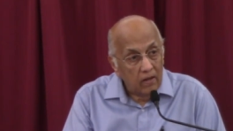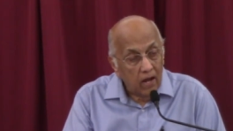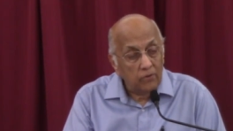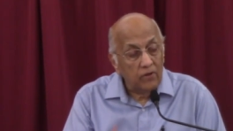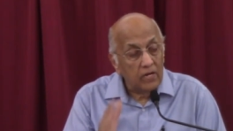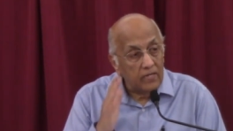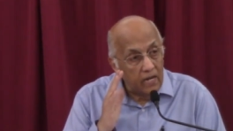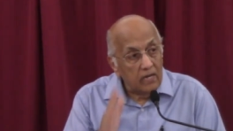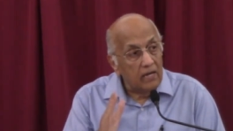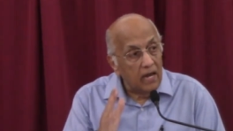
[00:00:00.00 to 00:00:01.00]
How you can
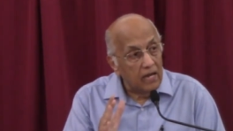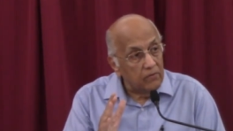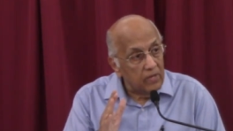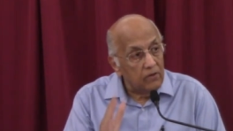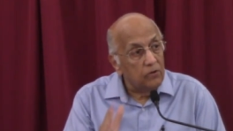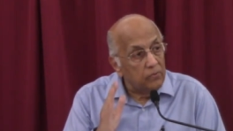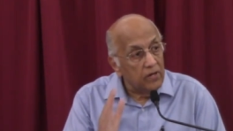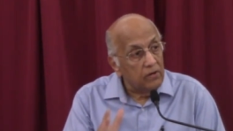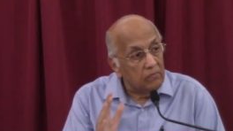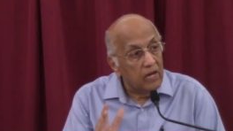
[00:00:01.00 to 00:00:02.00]
tell a lie without
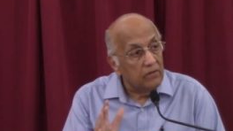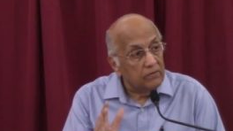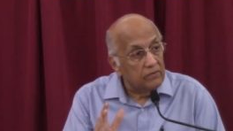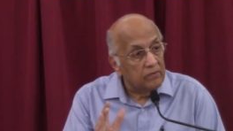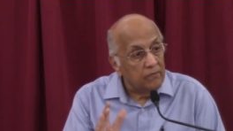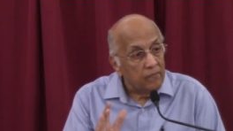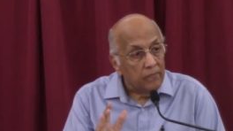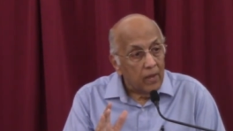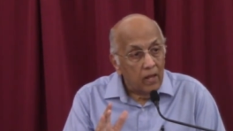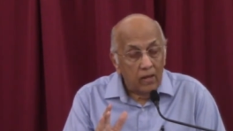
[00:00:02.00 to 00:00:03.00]
opening your mouth
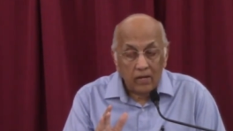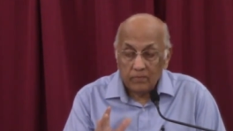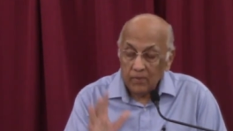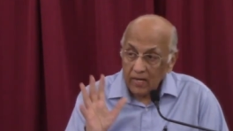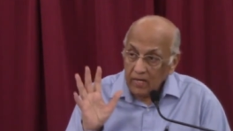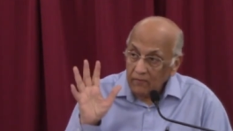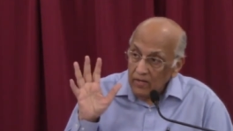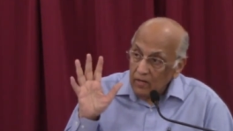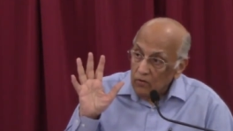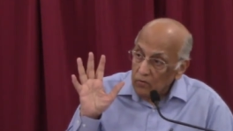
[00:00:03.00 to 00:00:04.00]
is by
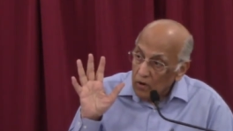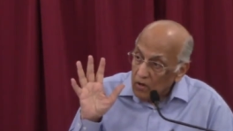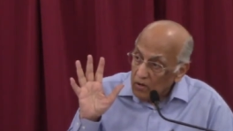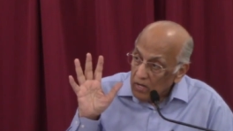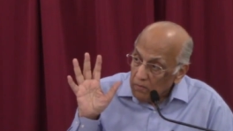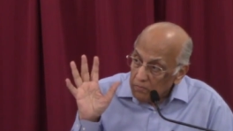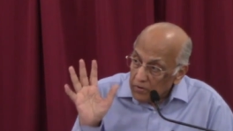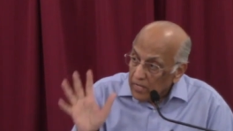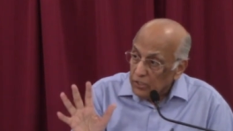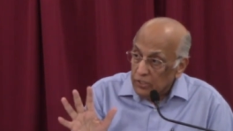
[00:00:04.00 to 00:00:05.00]
giving a wrong
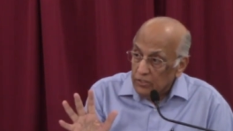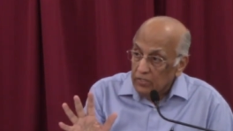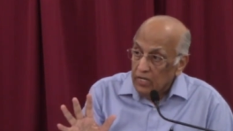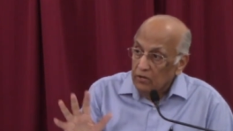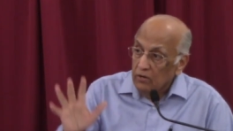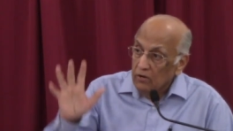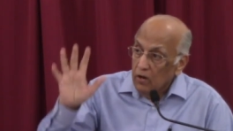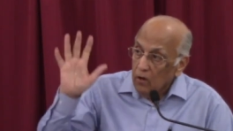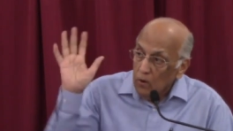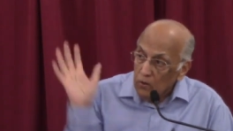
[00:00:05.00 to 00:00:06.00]
impression that you're
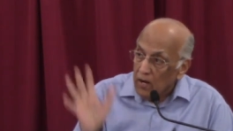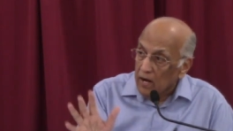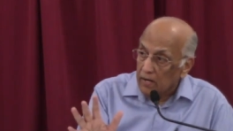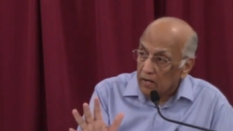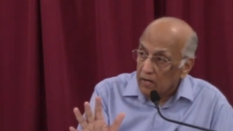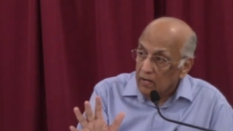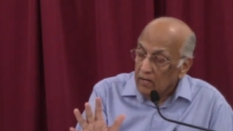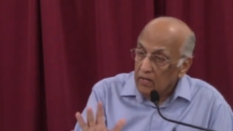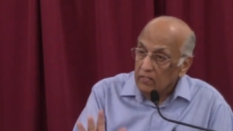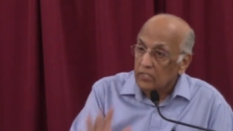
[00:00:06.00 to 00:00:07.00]
wholehearted,
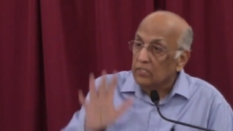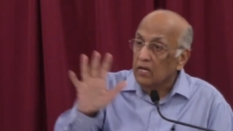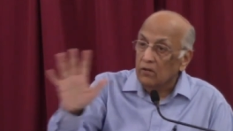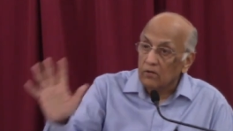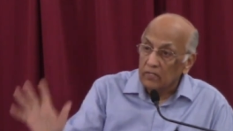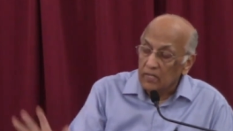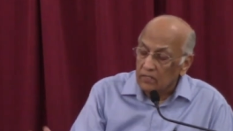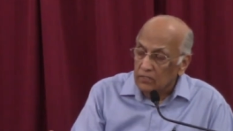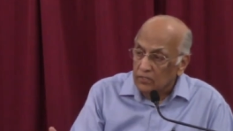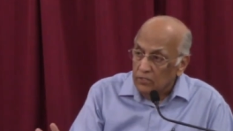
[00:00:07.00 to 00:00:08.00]
just like all the
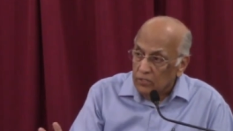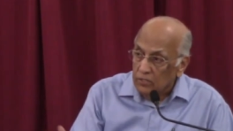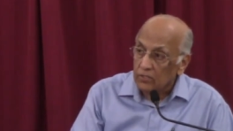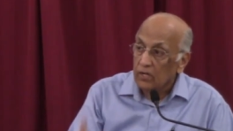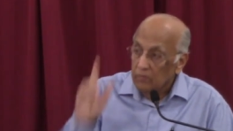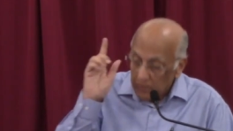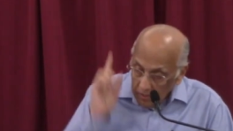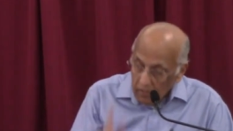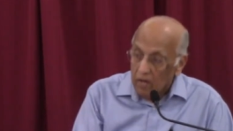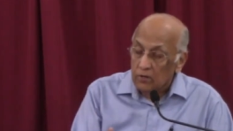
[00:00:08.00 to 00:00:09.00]
others in the church, but
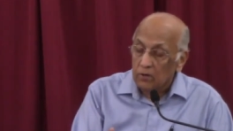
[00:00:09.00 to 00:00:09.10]
you're not